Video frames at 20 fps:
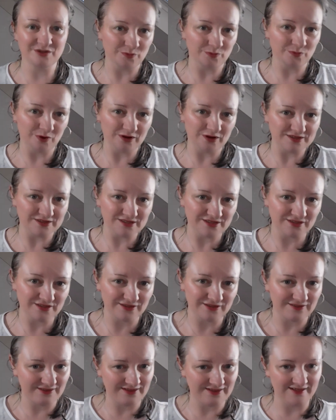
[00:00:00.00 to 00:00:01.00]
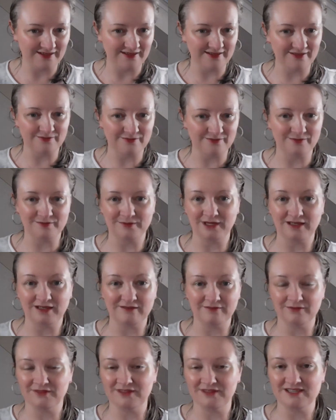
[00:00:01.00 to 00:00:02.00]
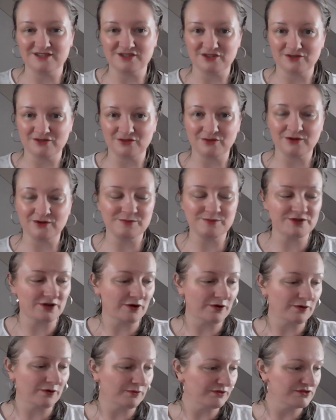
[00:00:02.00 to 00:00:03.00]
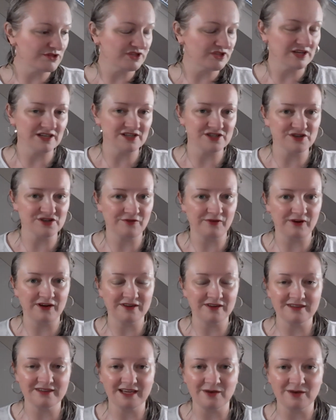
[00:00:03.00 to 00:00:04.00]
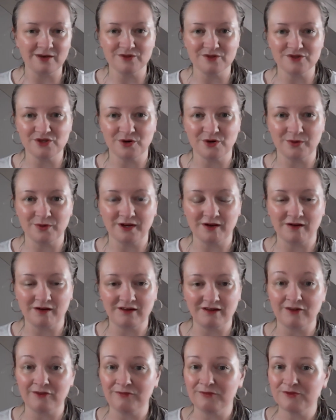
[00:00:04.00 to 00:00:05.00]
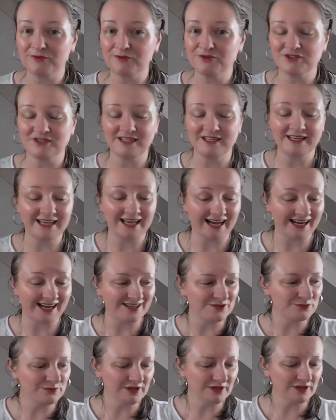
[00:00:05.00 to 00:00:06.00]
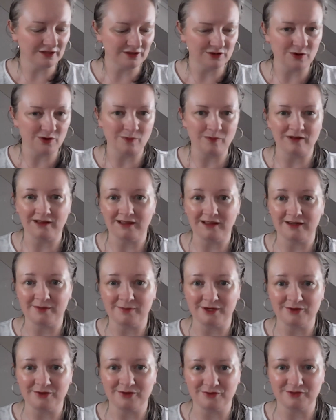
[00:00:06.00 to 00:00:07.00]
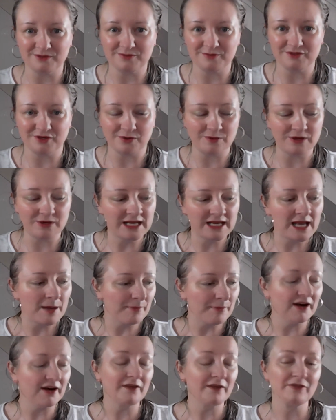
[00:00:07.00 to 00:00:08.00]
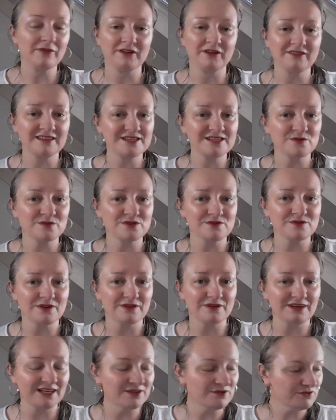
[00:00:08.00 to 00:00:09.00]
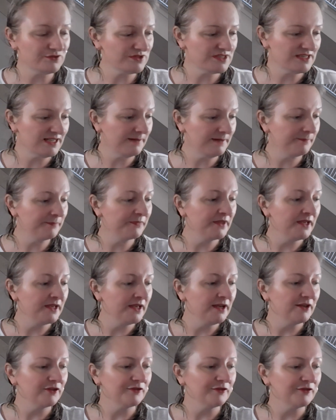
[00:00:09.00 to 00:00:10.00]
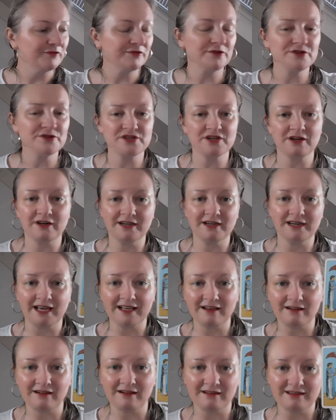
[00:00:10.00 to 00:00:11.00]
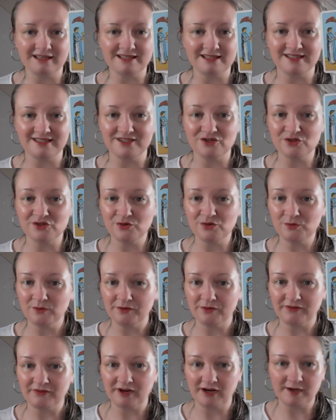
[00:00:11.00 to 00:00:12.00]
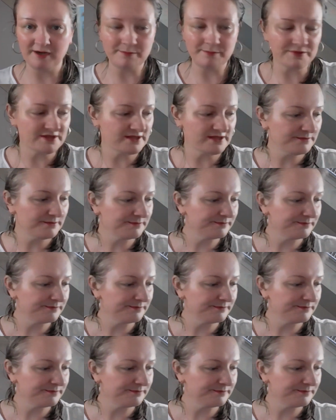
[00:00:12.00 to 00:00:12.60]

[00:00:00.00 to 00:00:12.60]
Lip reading: was, this crypto slush fund and what's going on. Unfortunately, I do not know a lot about crypto, but I thought this was very interesting. The first card I got is the Two of Cups.